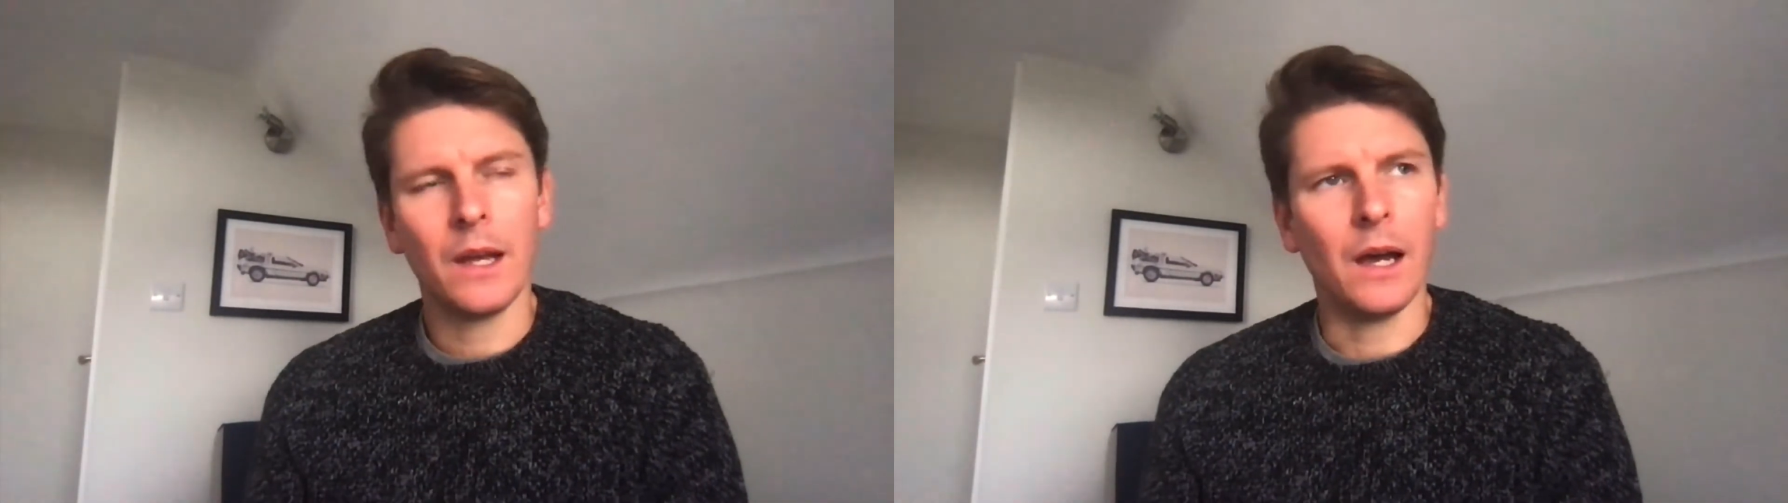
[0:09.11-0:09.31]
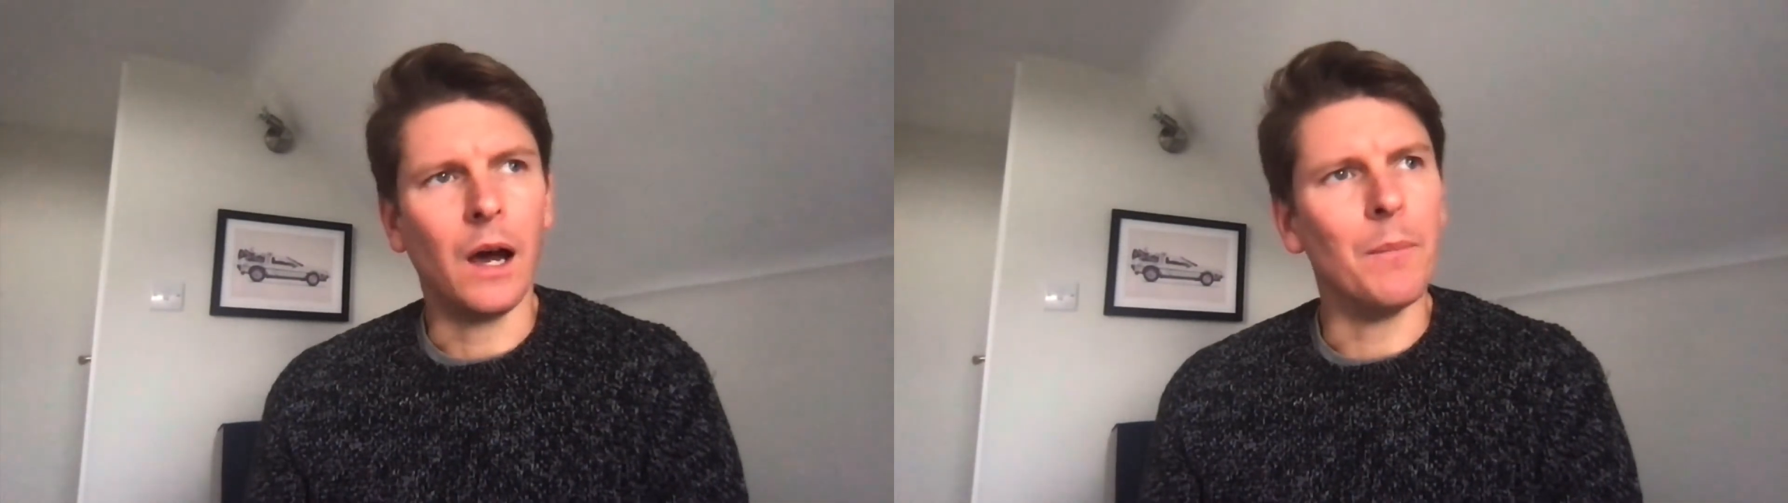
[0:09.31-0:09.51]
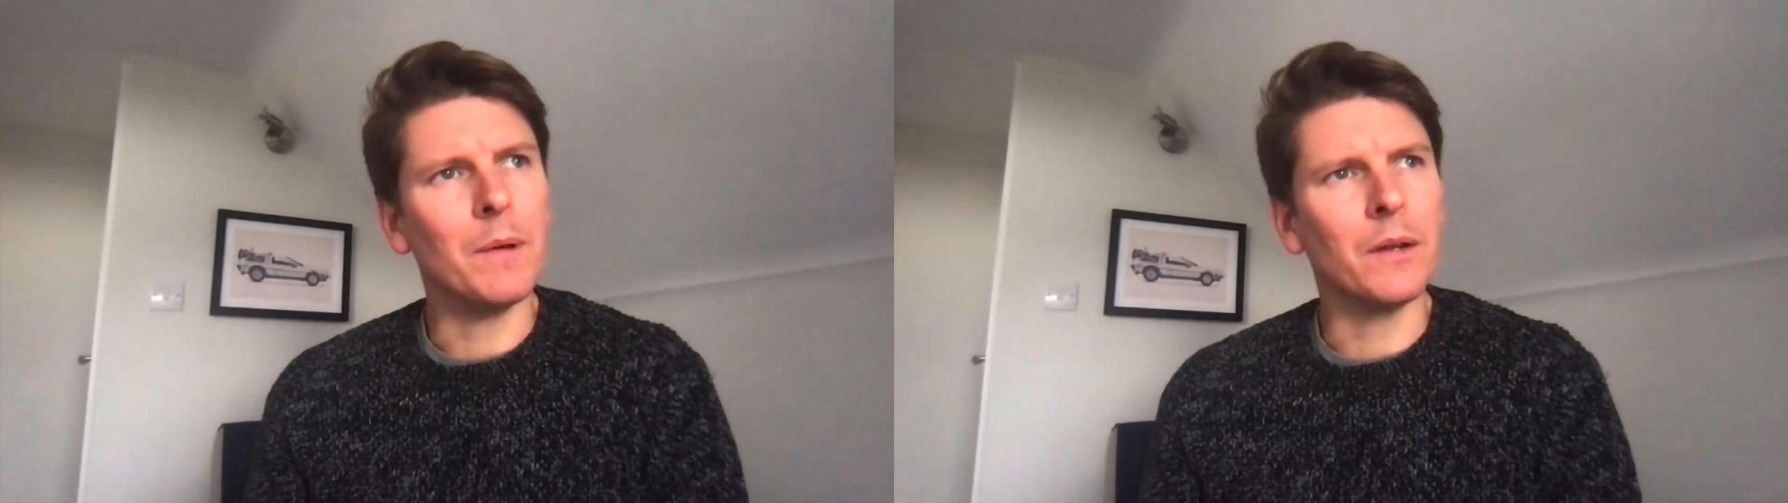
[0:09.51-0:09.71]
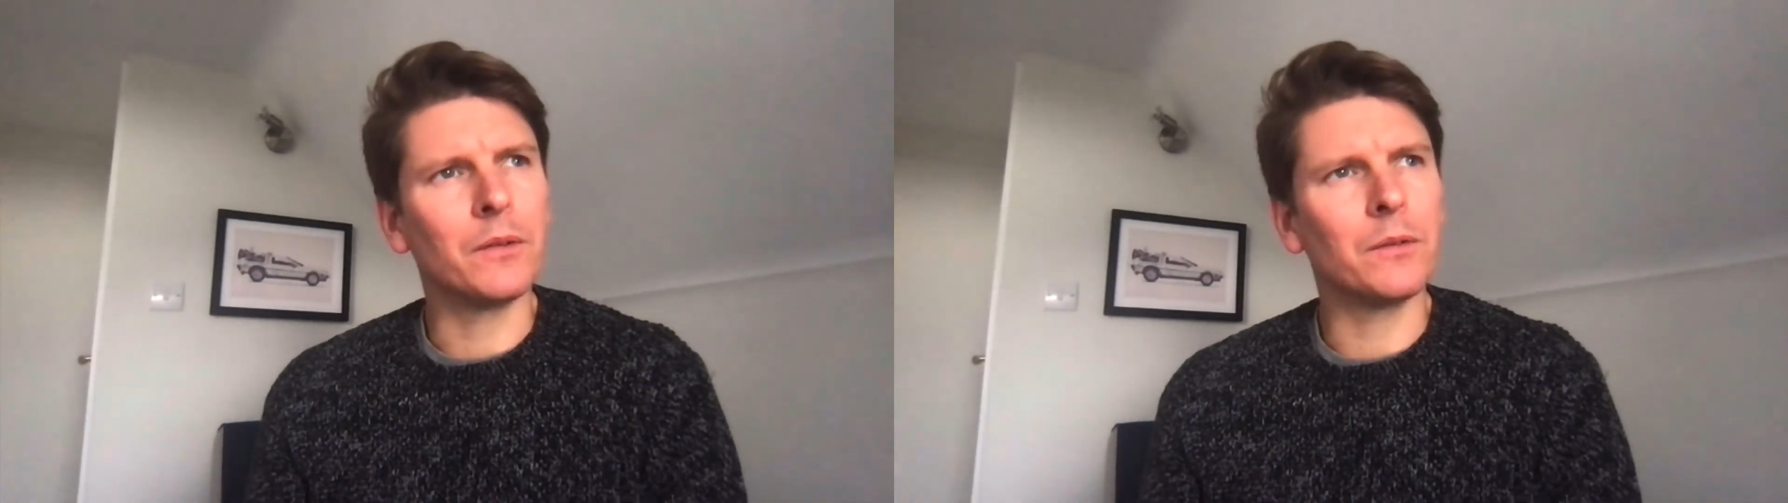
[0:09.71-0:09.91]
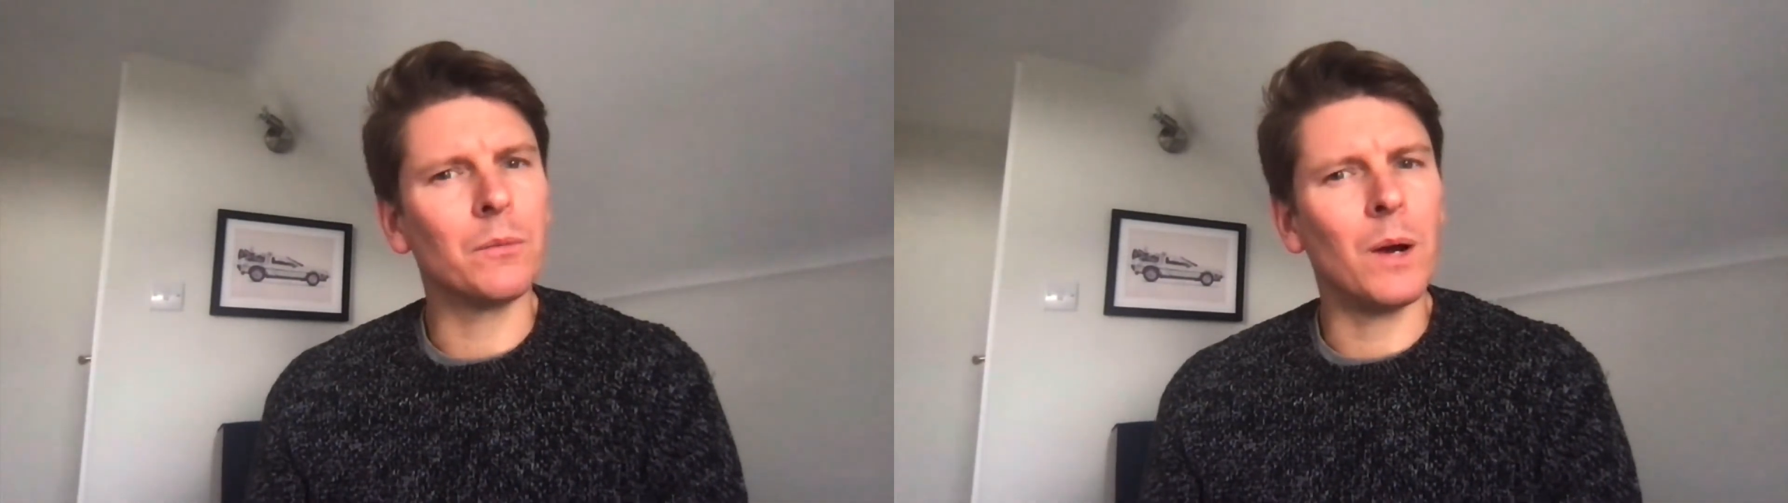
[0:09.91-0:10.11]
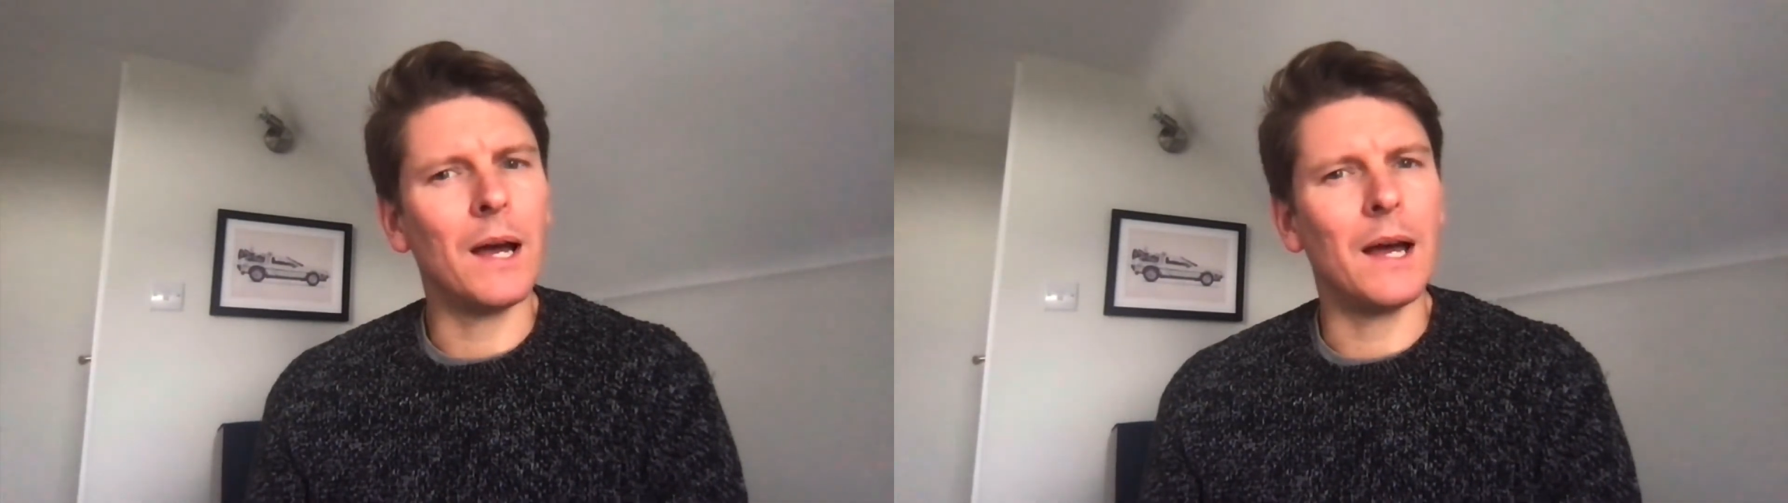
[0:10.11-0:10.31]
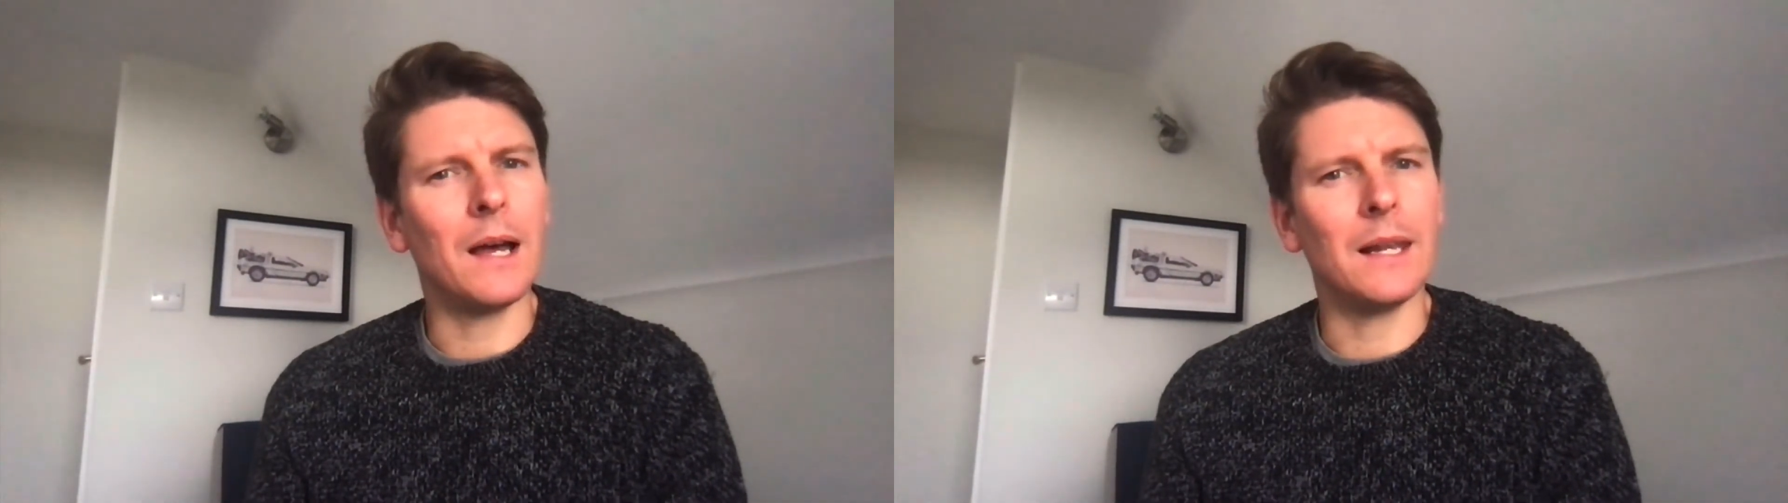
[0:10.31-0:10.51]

And it's where